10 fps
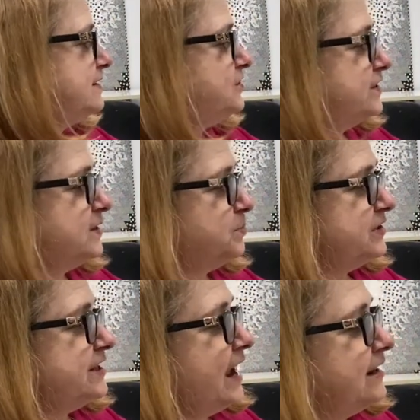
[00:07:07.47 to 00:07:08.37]
is just to
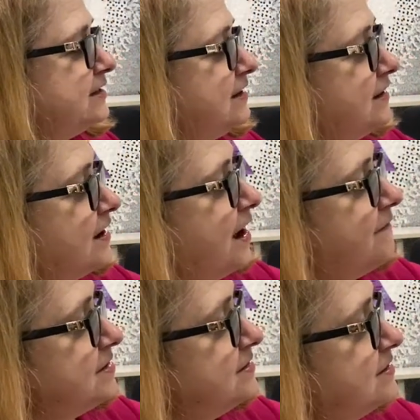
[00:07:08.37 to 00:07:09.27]
protect the
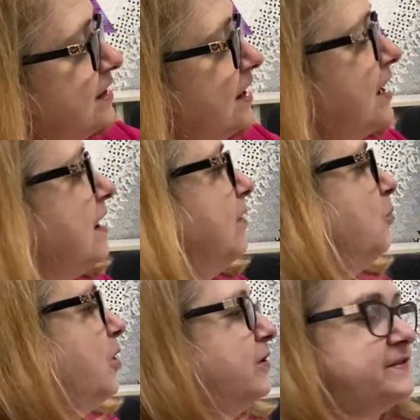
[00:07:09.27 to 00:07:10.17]
covers
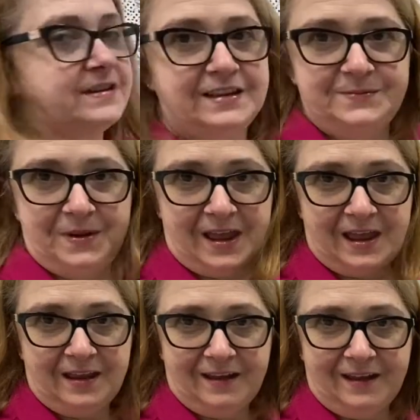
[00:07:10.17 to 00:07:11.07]
whilst it's
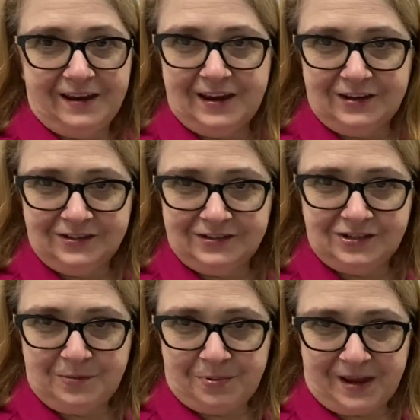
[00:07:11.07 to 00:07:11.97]
being in
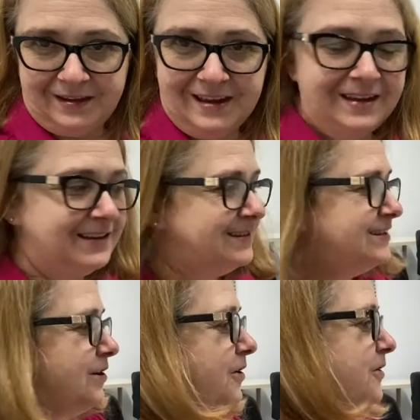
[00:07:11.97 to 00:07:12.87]
shipping.
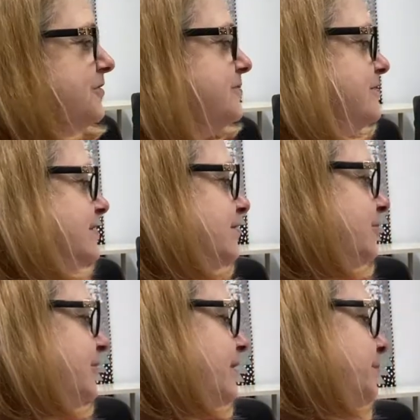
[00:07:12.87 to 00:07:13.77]
So
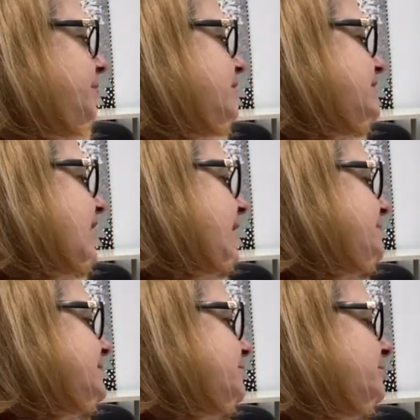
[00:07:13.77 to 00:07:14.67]
the blue
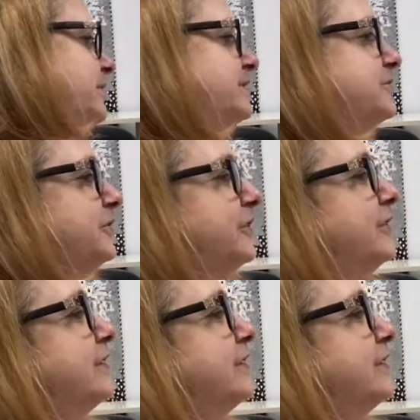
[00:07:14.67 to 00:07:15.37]
tapes are pretty strong,